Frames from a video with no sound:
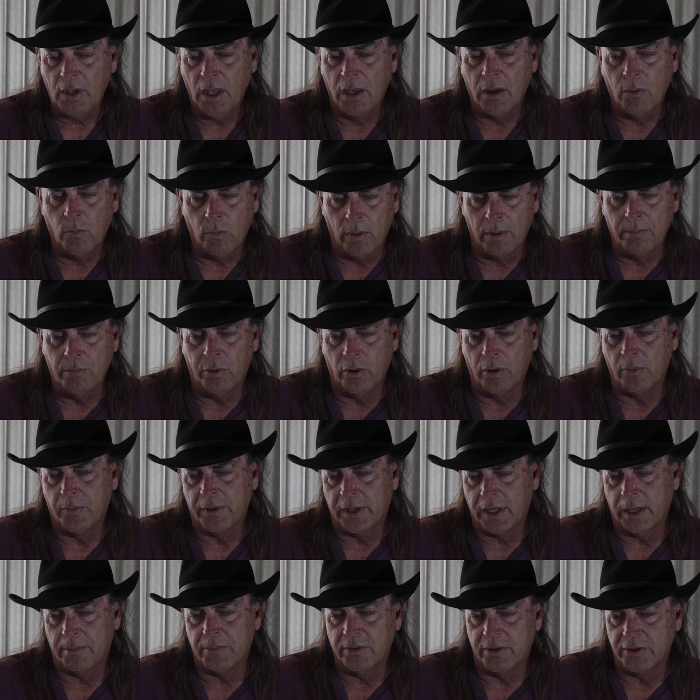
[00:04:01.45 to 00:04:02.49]
At one point, we
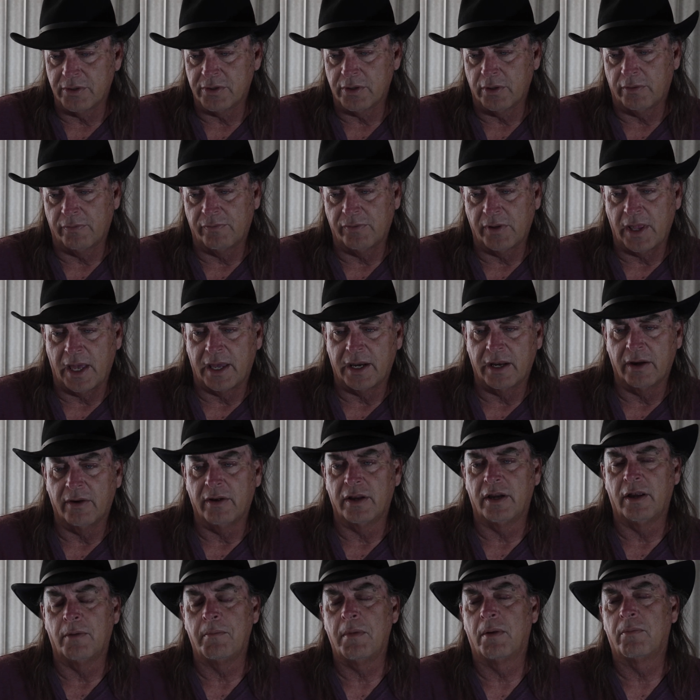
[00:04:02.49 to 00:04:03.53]
came to this little flat area,
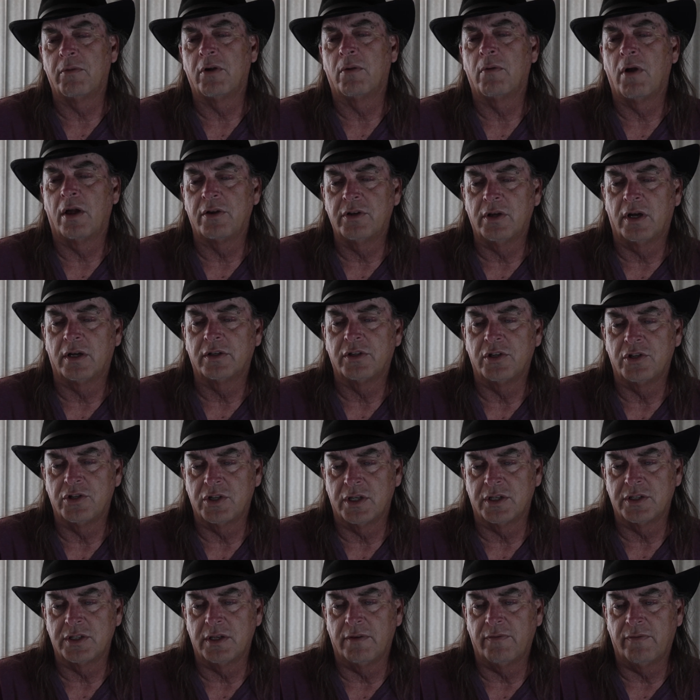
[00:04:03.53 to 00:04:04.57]
and I remember I talked to
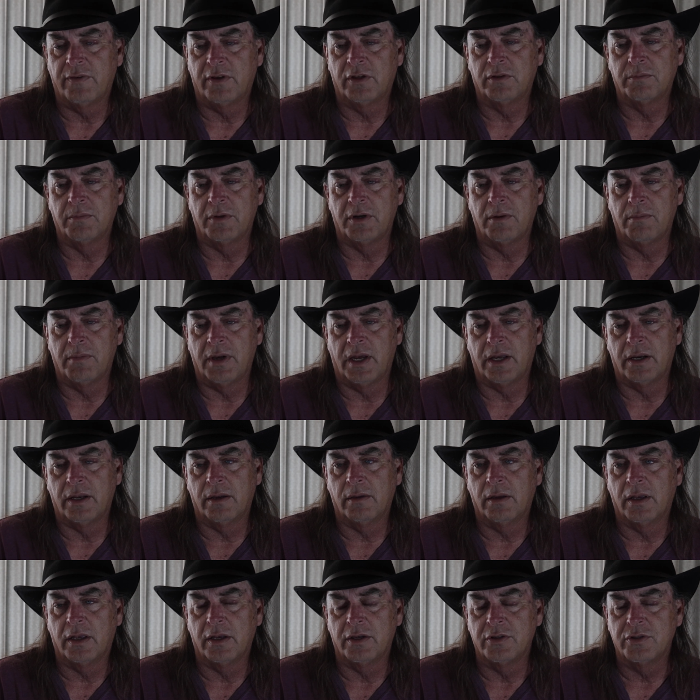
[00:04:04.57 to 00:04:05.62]
Jesse Feldman about
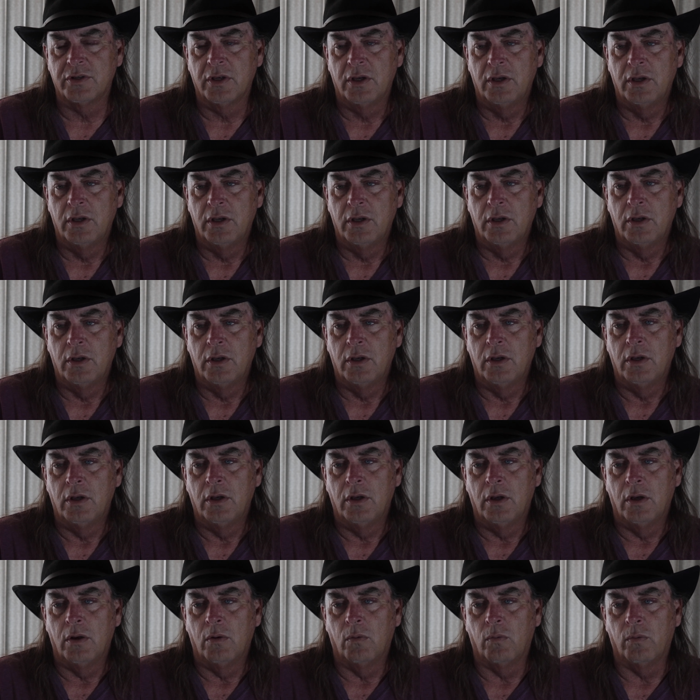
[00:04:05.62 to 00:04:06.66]
it, because
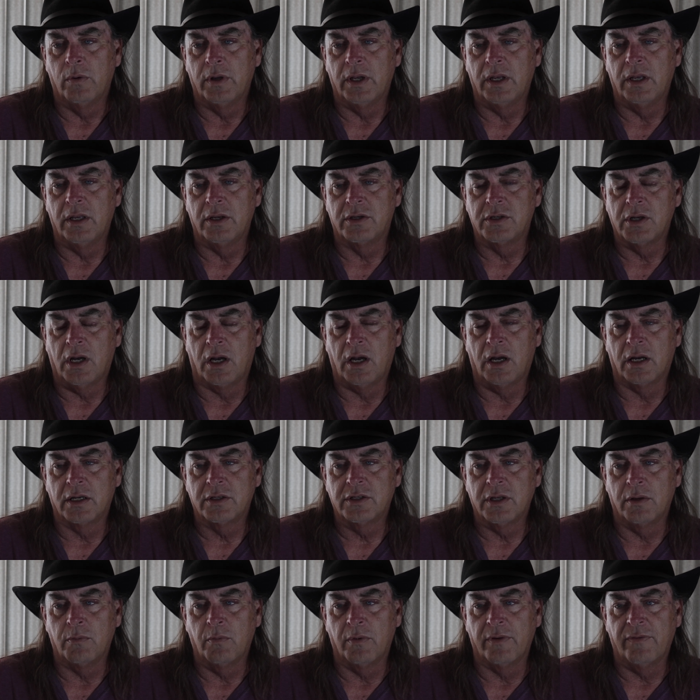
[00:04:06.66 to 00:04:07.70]
we
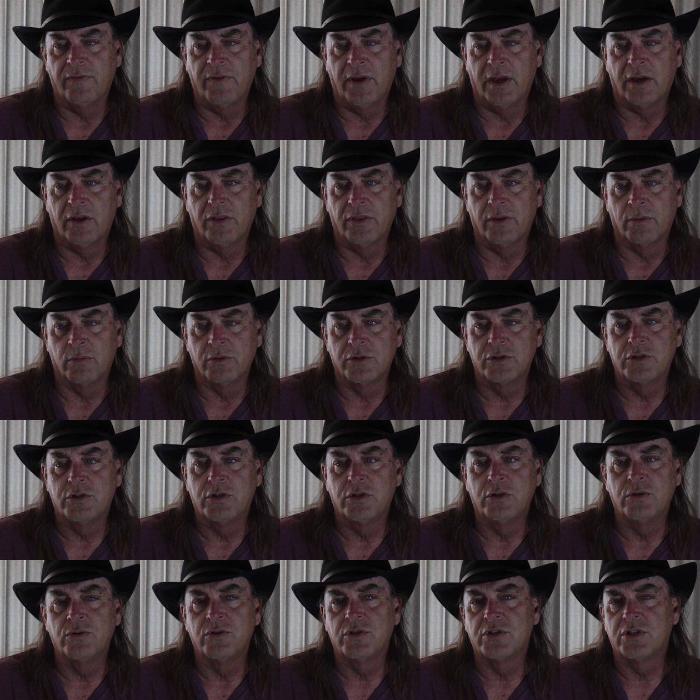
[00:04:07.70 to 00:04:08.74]
talked, and we found there was
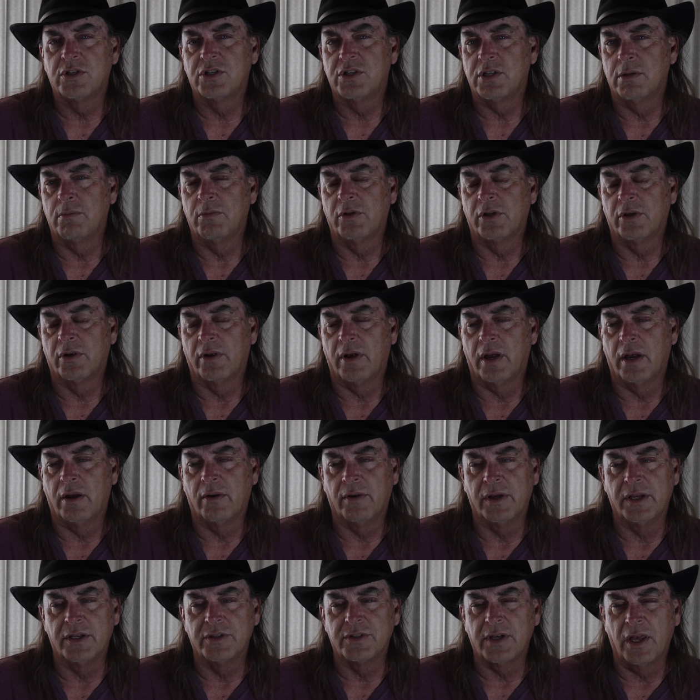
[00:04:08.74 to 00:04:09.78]
2 similar
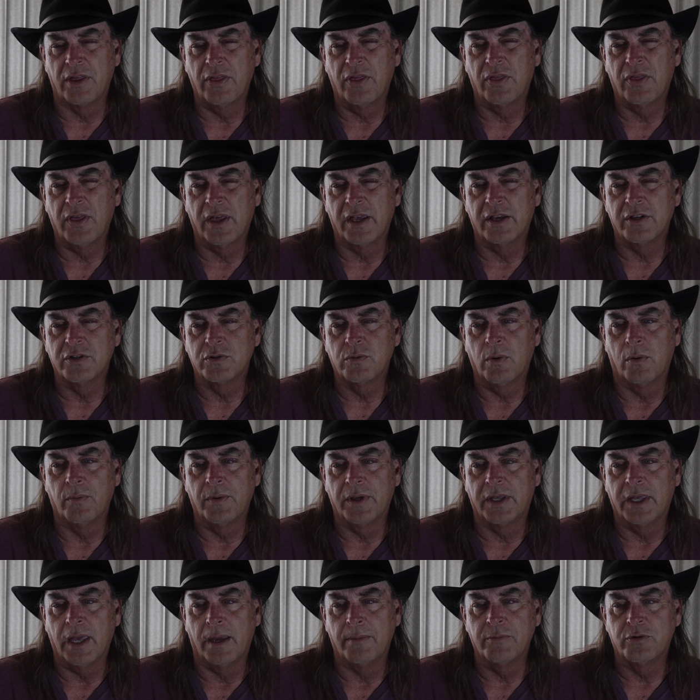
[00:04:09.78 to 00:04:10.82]
areas, I think is what
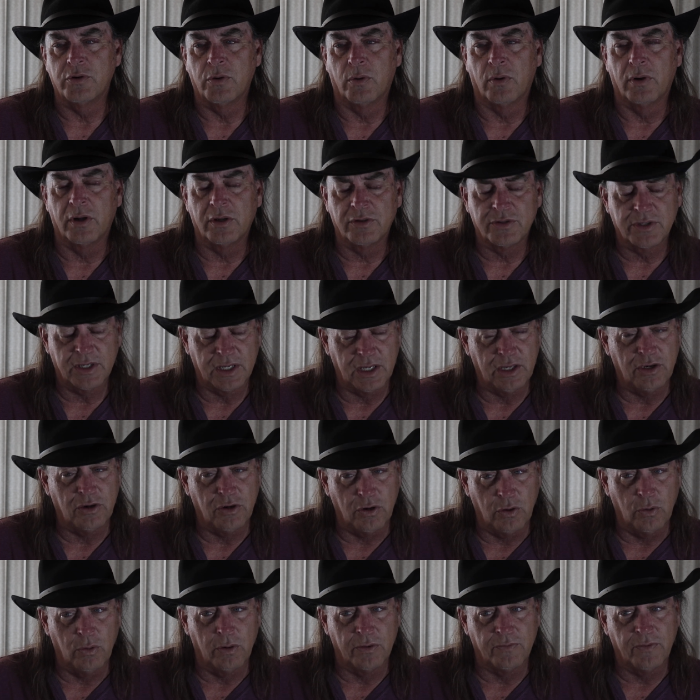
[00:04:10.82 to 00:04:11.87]
we came to, or else he
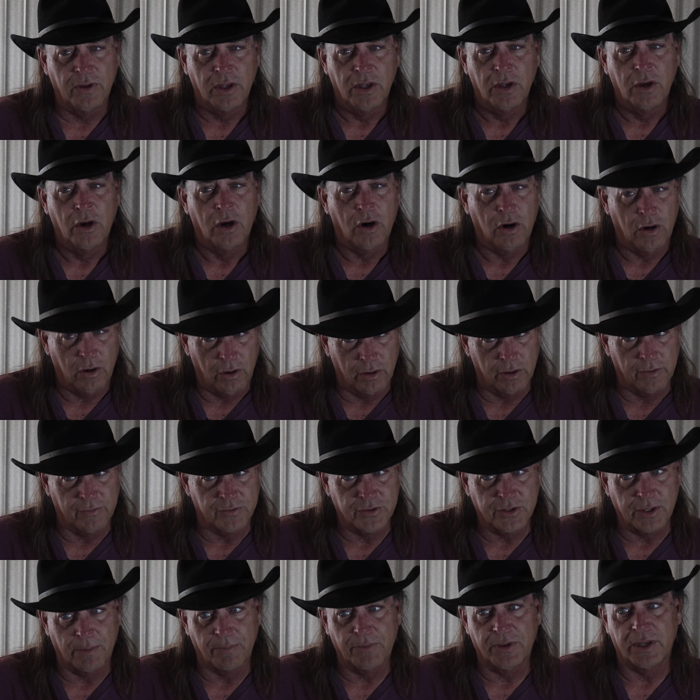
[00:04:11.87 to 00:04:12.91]
heard of
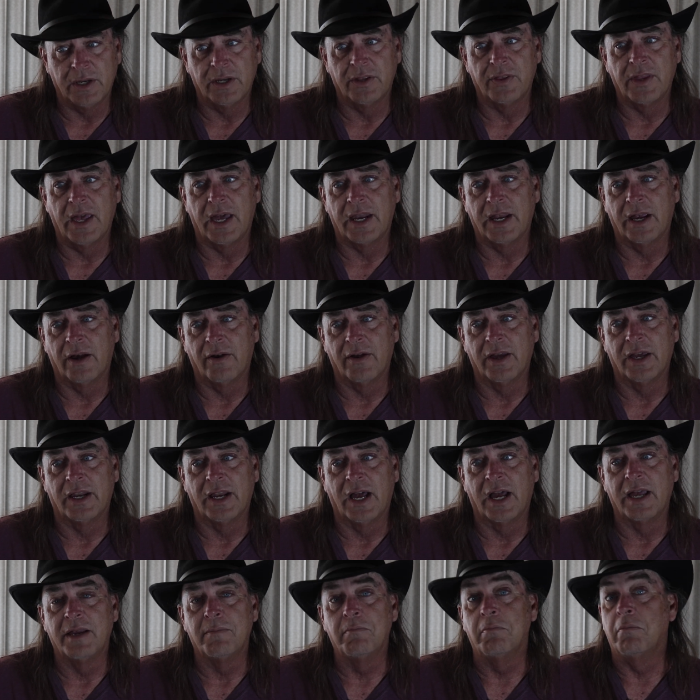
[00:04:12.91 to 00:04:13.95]
something in that area, and
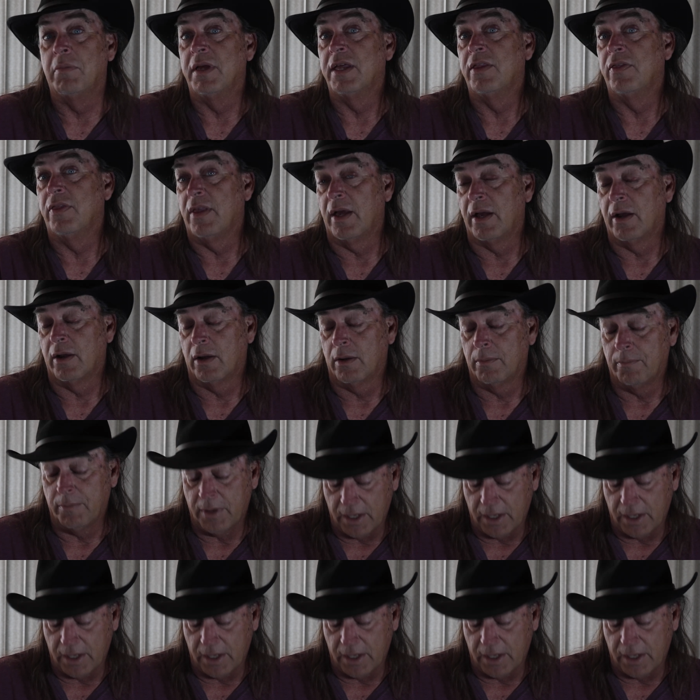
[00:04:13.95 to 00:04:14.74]
I'd been there.